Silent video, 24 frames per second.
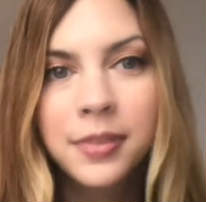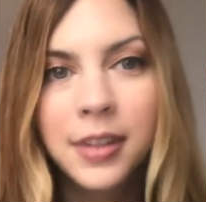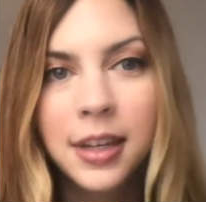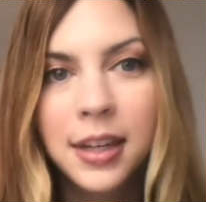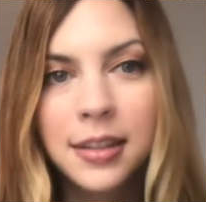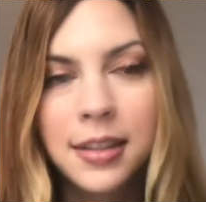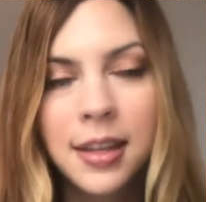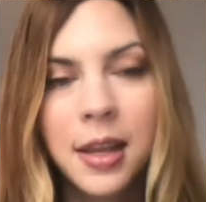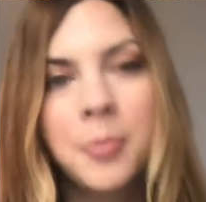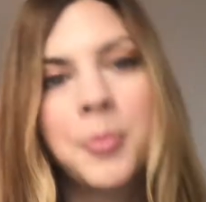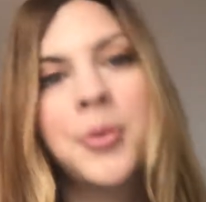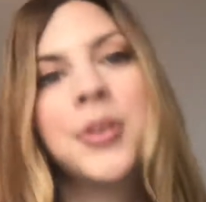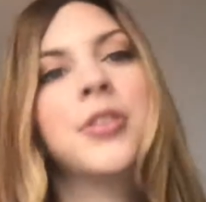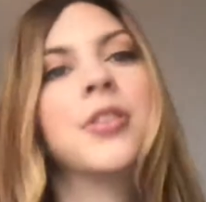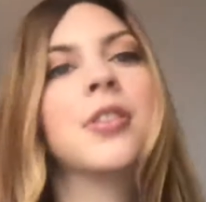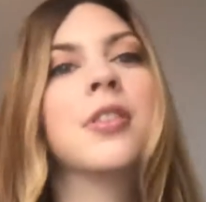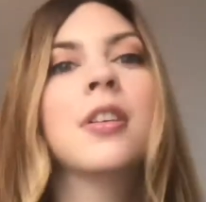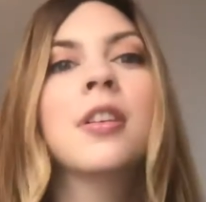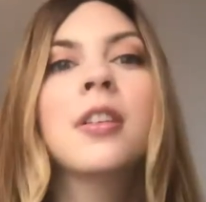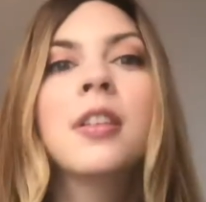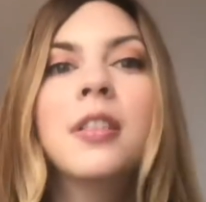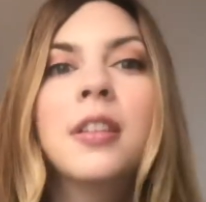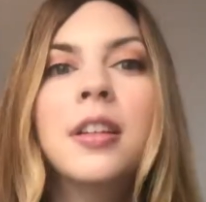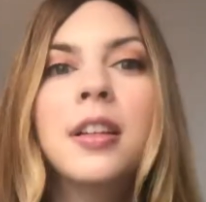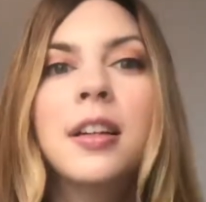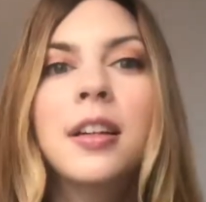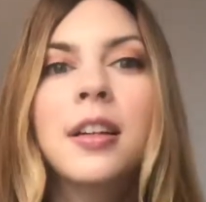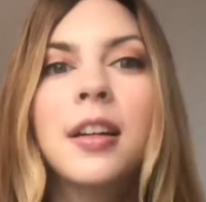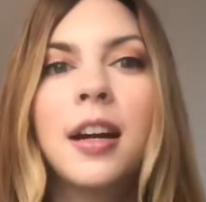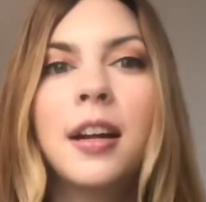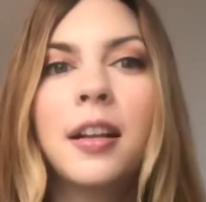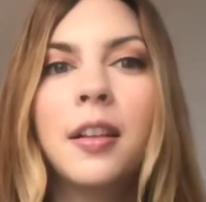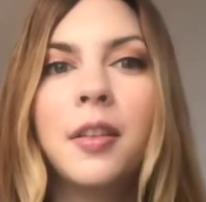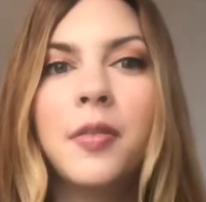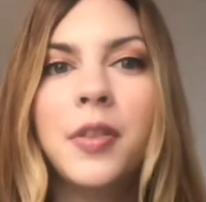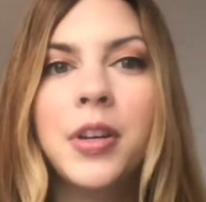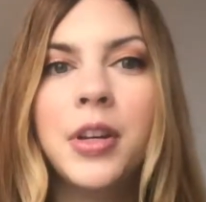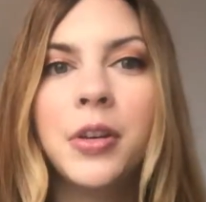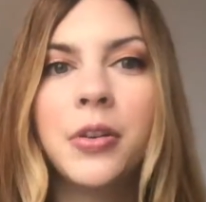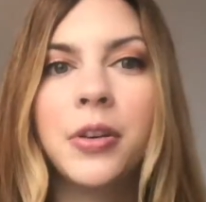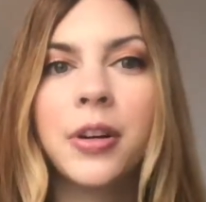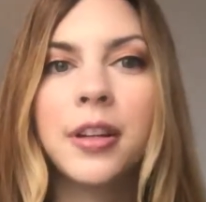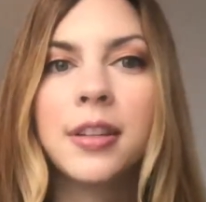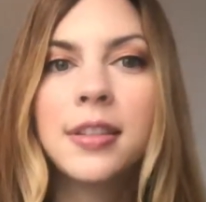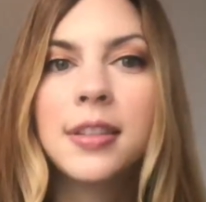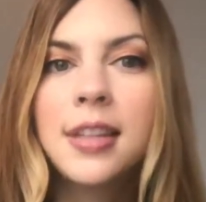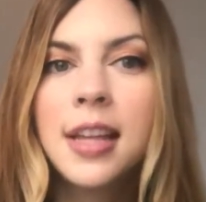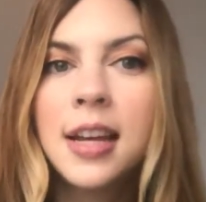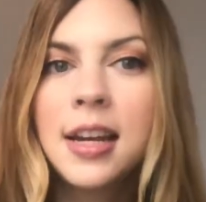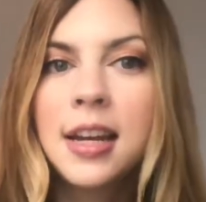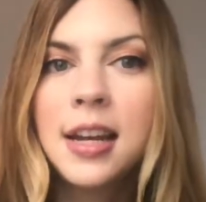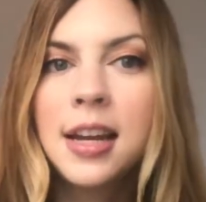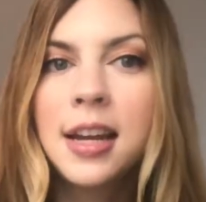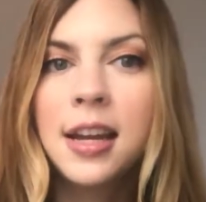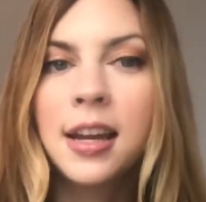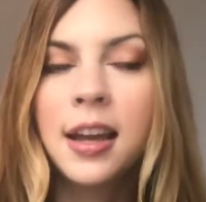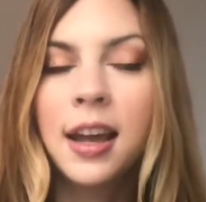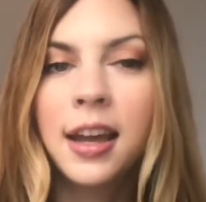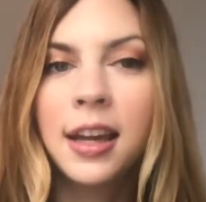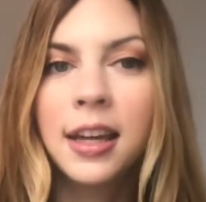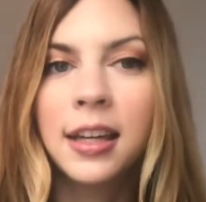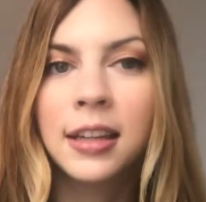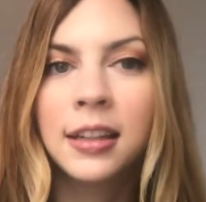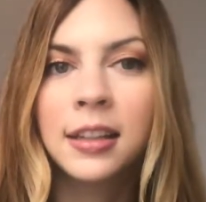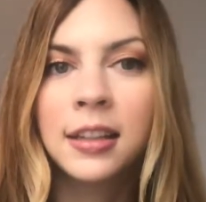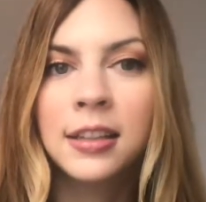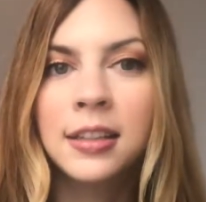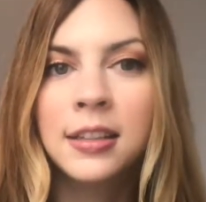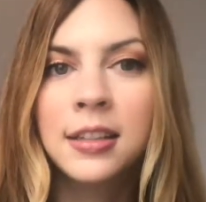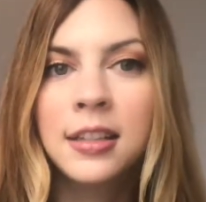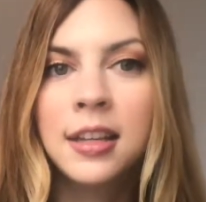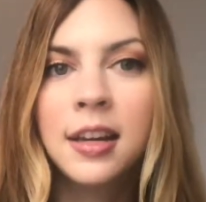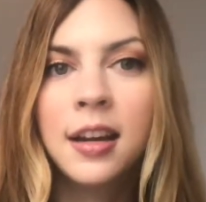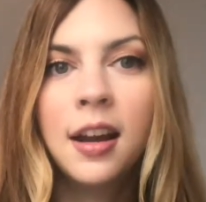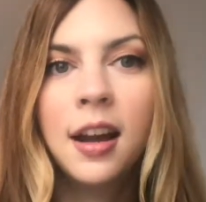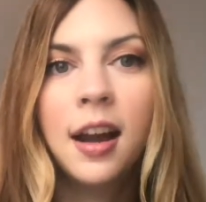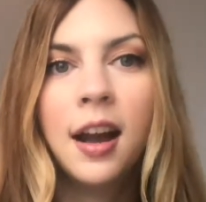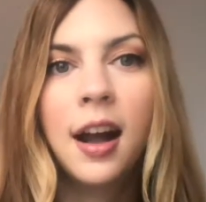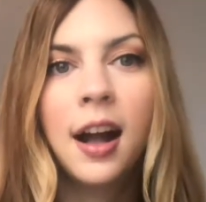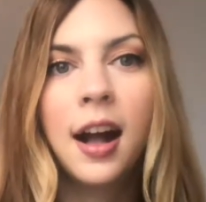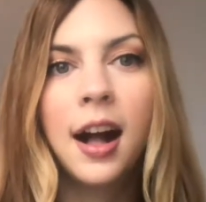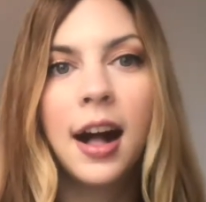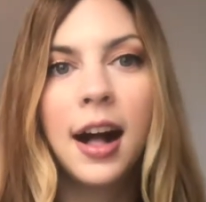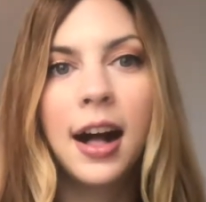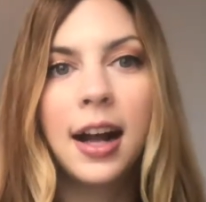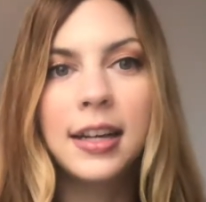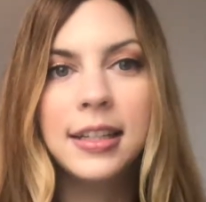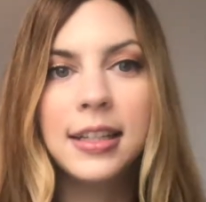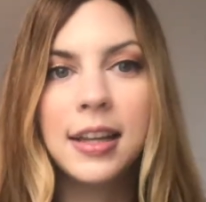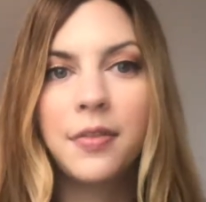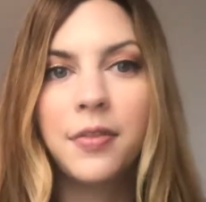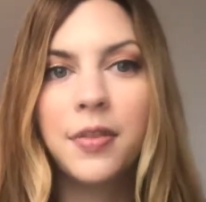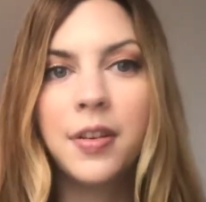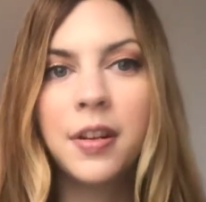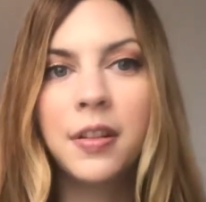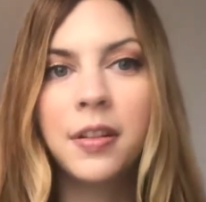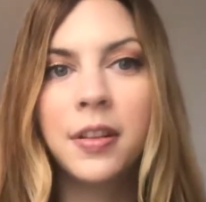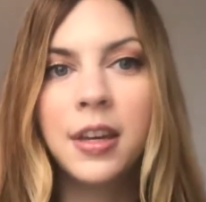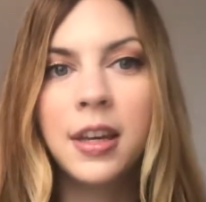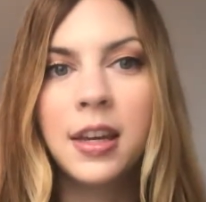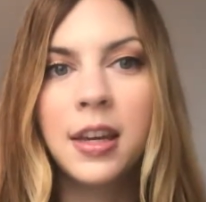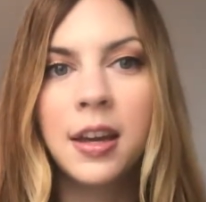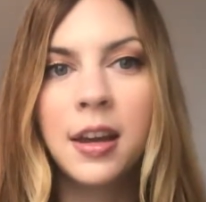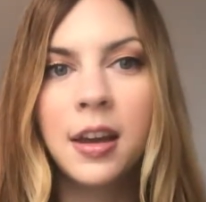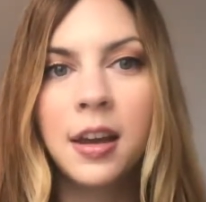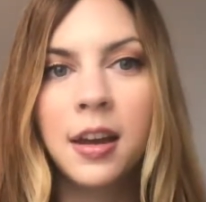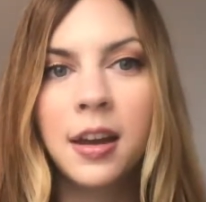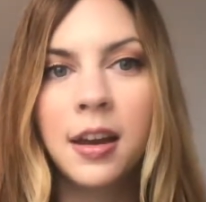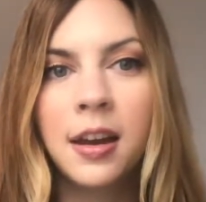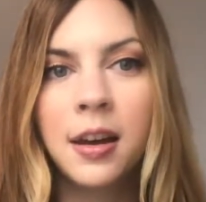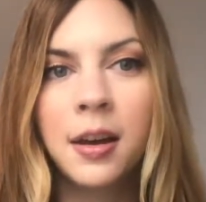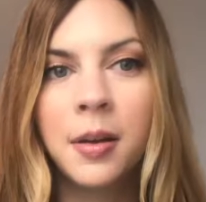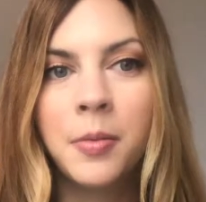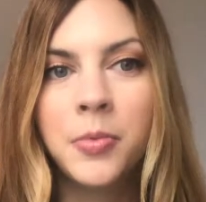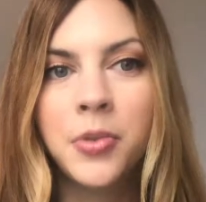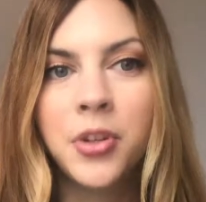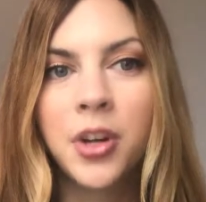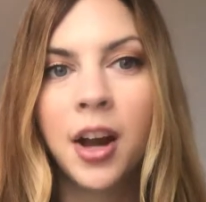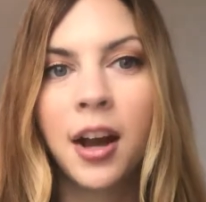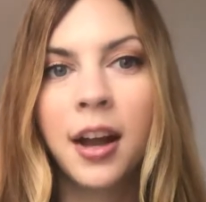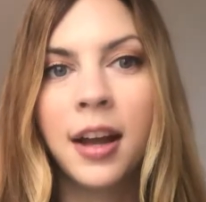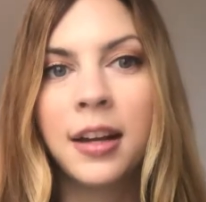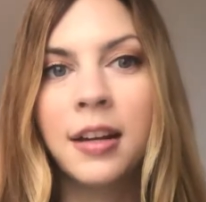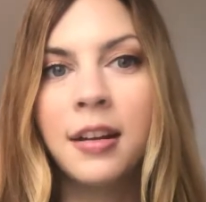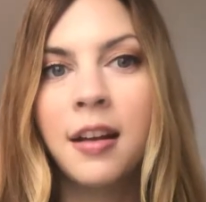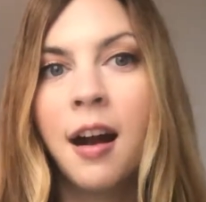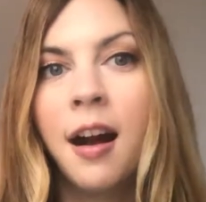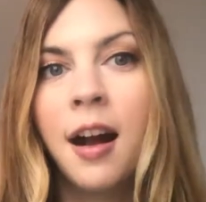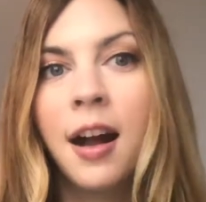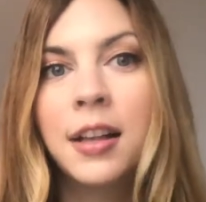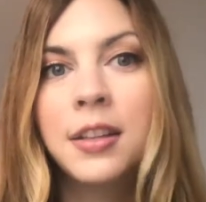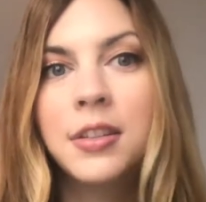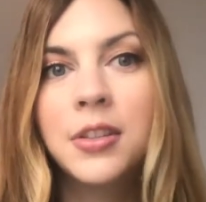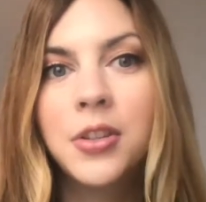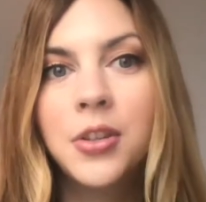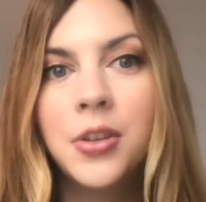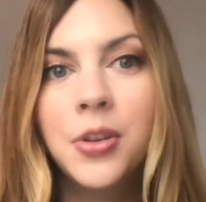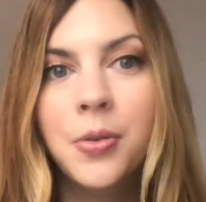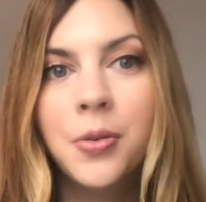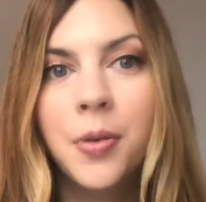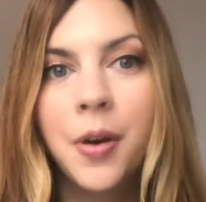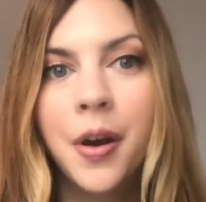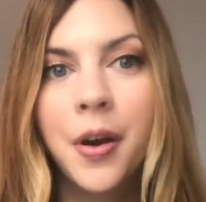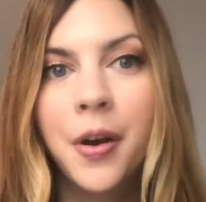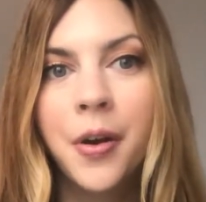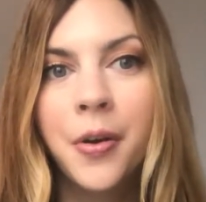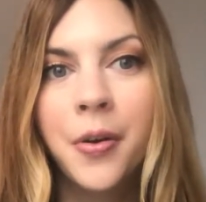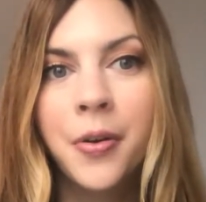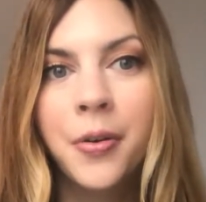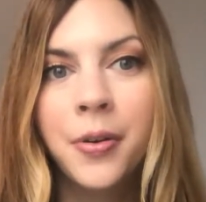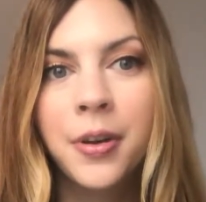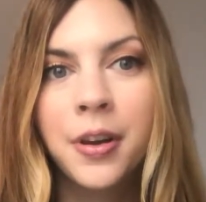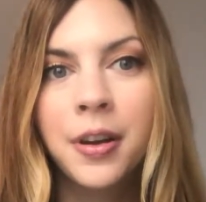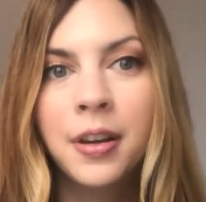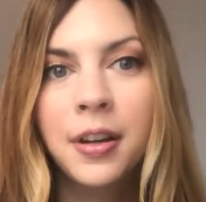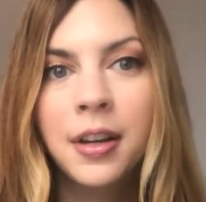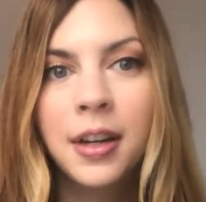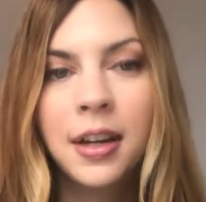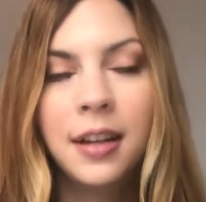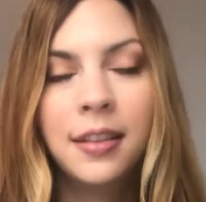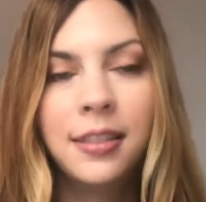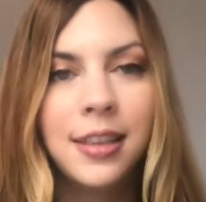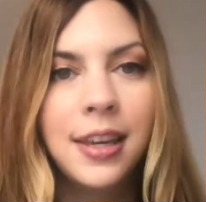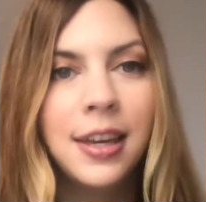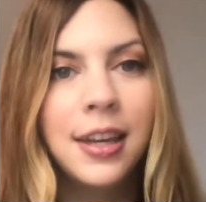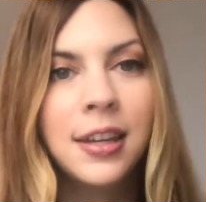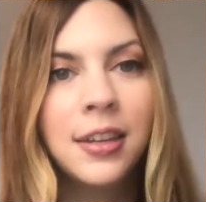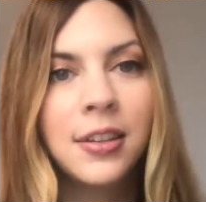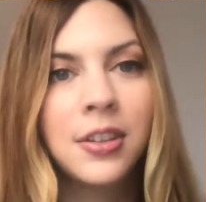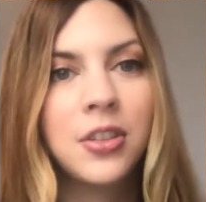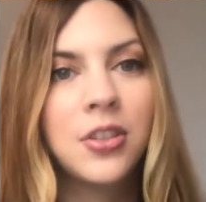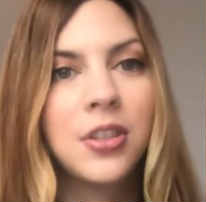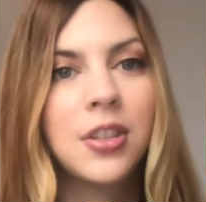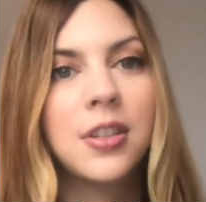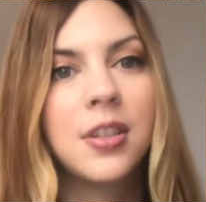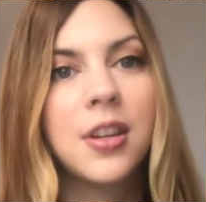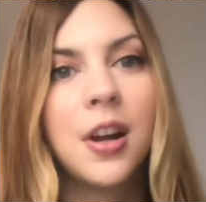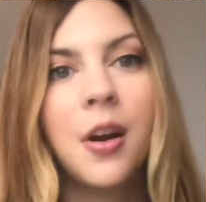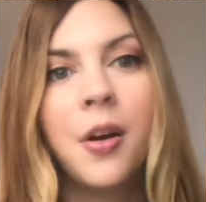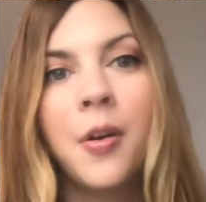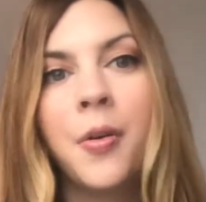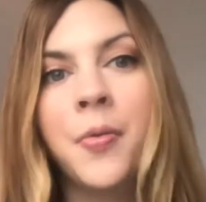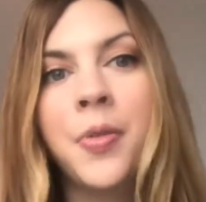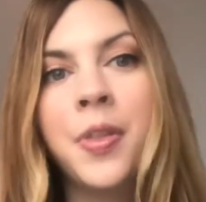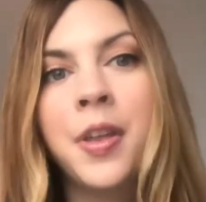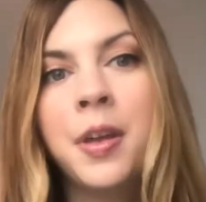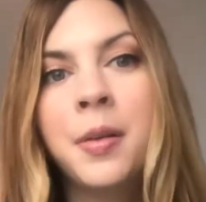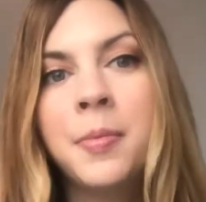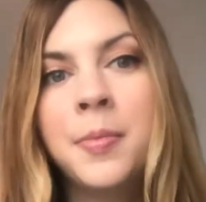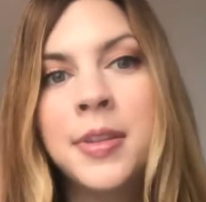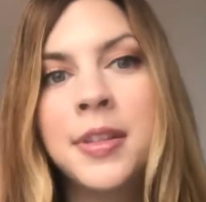As I mentioned earlier, I live in New York City, and I definitely am trying not to own things just to own them.